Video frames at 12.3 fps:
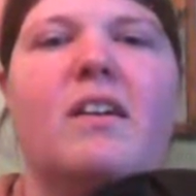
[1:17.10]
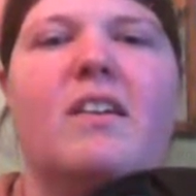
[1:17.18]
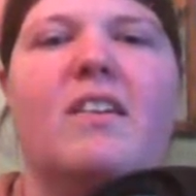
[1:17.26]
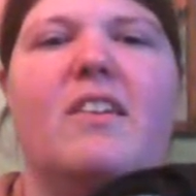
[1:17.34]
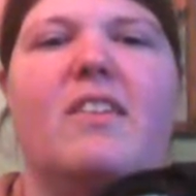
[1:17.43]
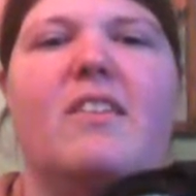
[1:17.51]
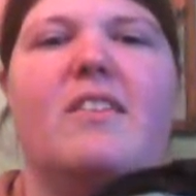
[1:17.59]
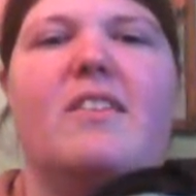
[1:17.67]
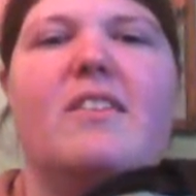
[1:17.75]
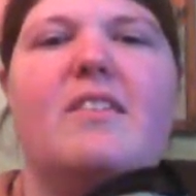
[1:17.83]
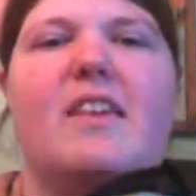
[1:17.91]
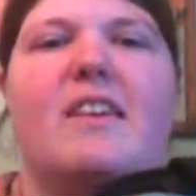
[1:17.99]
a little
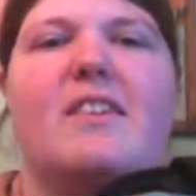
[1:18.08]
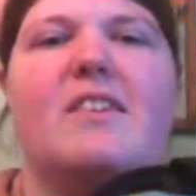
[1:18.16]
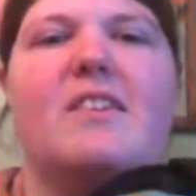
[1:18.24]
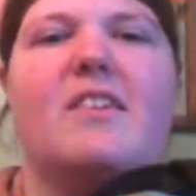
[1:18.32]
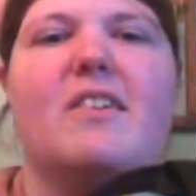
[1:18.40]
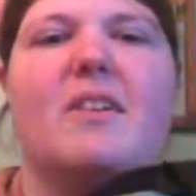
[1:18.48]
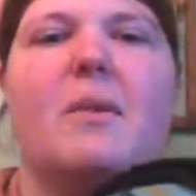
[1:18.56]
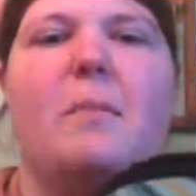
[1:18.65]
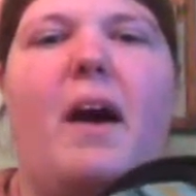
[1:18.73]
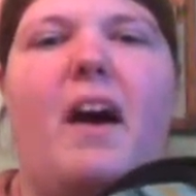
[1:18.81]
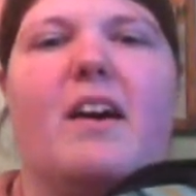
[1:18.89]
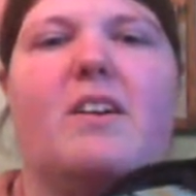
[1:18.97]
dented in the
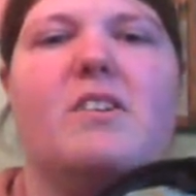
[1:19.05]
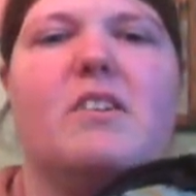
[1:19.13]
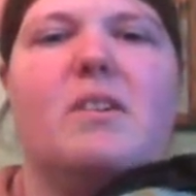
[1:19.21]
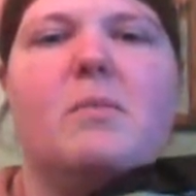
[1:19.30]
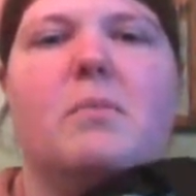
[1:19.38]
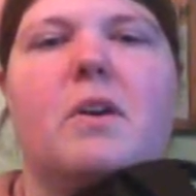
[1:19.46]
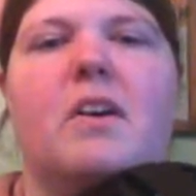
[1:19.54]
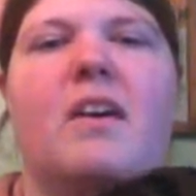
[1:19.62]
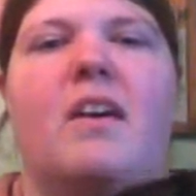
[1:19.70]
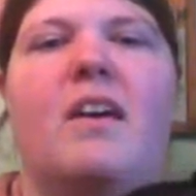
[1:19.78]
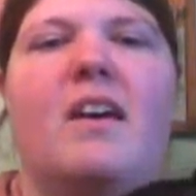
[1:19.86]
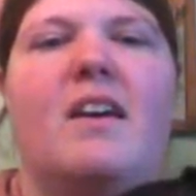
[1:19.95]
packaging, but
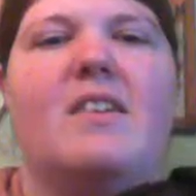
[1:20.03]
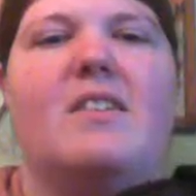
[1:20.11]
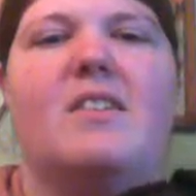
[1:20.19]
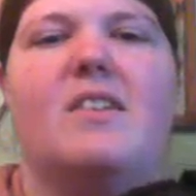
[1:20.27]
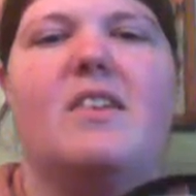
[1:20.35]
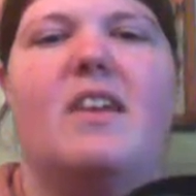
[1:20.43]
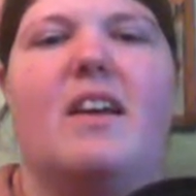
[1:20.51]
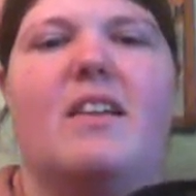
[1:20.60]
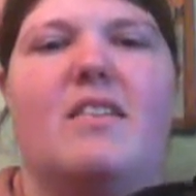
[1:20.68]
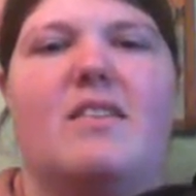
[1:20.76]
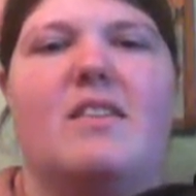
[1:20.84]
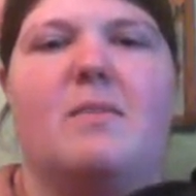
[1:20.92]
it still
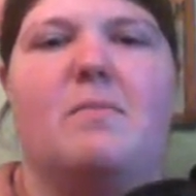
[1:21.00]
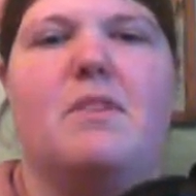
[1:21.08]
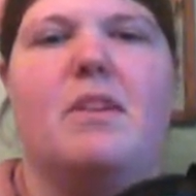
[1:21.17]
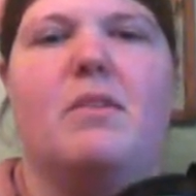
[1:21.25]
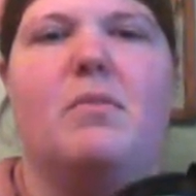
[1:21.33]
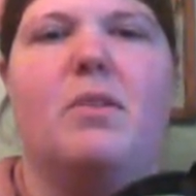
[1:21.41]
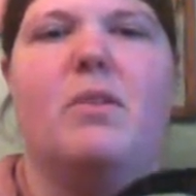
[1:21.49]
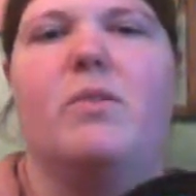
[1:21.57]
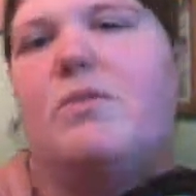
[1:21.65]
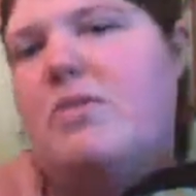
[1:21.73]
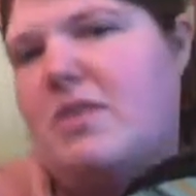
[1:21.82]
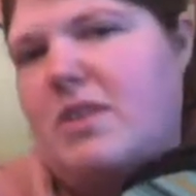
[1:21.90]
like zips up
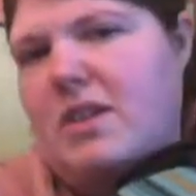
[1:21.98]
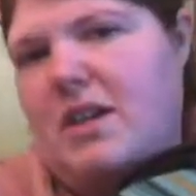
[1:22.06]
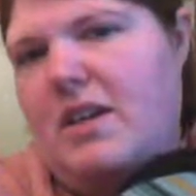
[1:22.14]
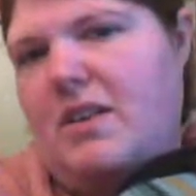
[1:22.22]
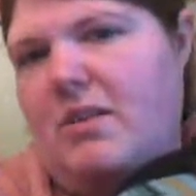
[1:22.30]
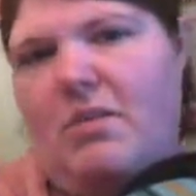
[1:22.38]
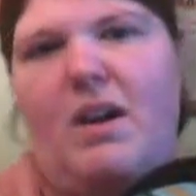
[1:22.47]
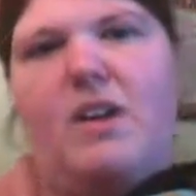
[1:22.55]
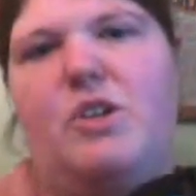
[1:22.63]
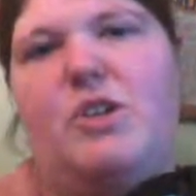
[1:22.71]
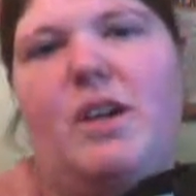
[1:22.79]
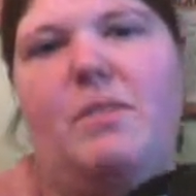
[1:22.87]
closed in the
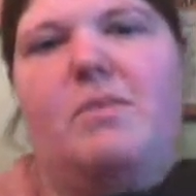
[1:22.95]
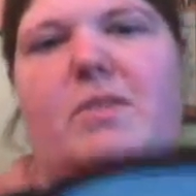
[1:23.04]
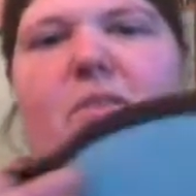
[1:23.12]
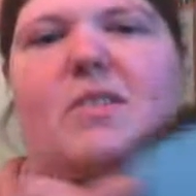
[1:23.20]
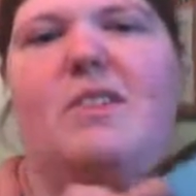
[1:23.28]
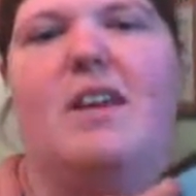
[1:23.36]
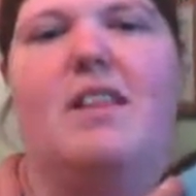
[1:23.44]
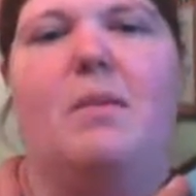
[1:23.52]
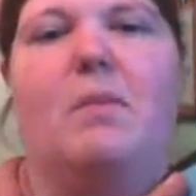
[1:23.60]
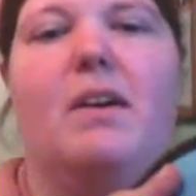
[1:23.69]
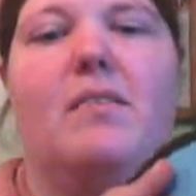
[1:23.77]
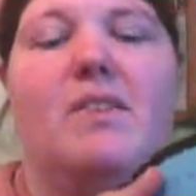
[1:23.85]
right shape, so it's not
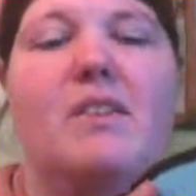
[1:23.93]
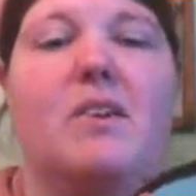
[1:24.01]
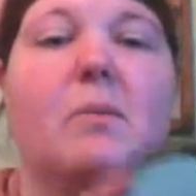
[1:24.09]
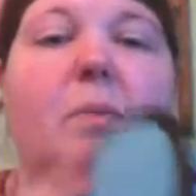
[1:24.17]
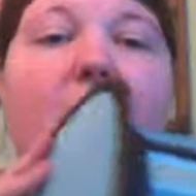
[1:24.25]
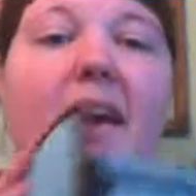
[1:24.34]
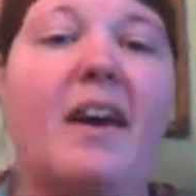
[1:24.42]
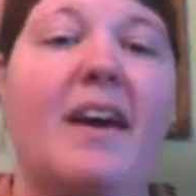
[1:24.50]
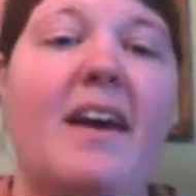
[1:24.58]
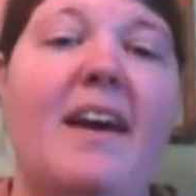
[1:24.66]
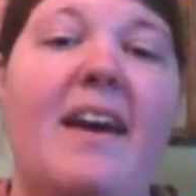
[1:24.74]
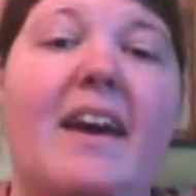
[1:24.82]
that big of a deal. But
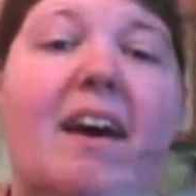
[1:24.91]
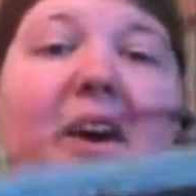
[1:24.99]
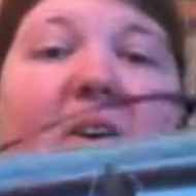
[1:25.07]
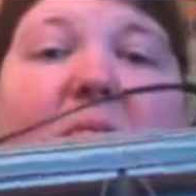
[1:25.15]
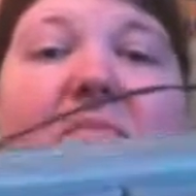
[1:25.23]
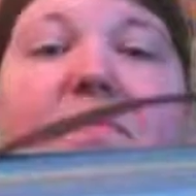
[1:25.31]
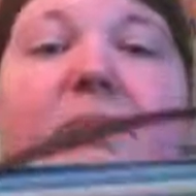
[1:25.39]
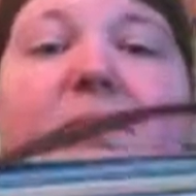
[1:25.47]
um,